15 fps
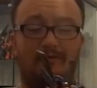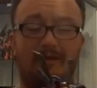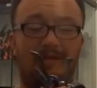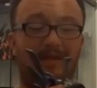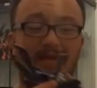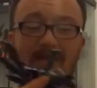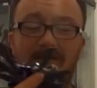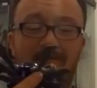
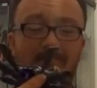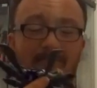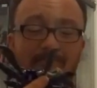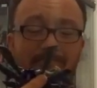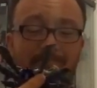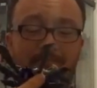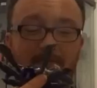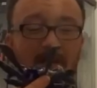really,
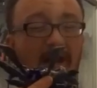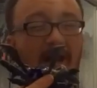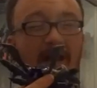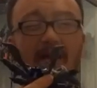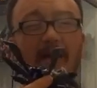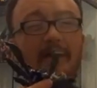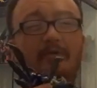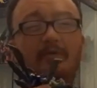
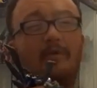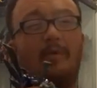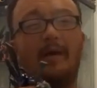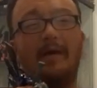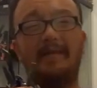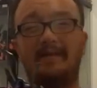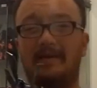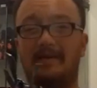I don't know
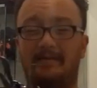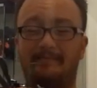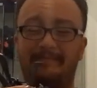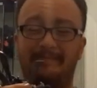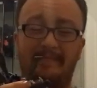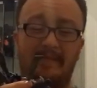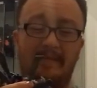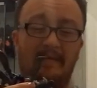why they did
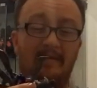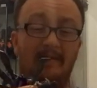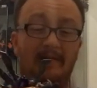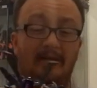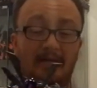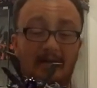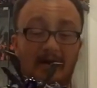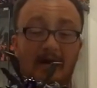him.
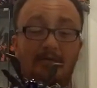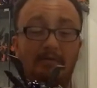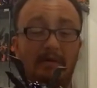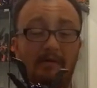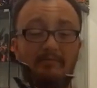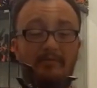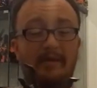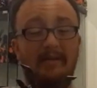I
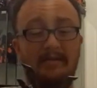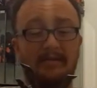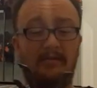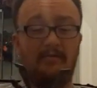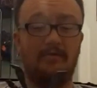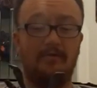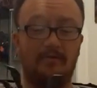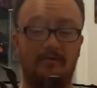really
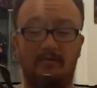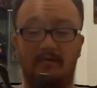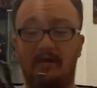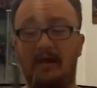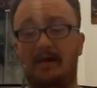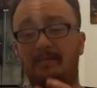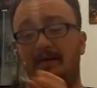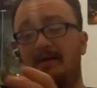don't.
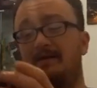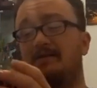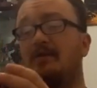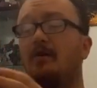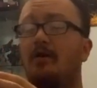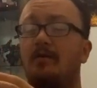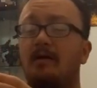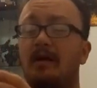I mean, he's
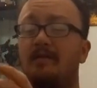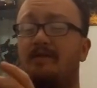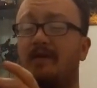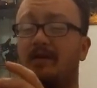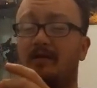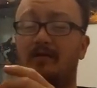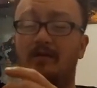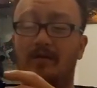an alright
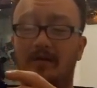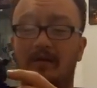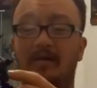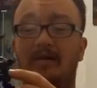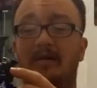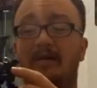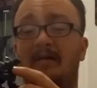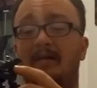figure.
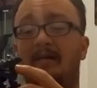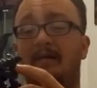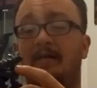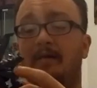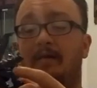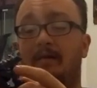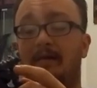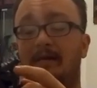
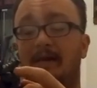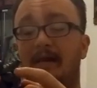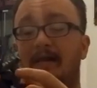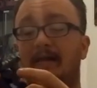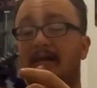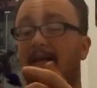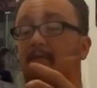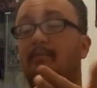He,
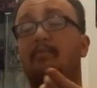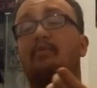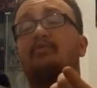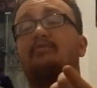again, like with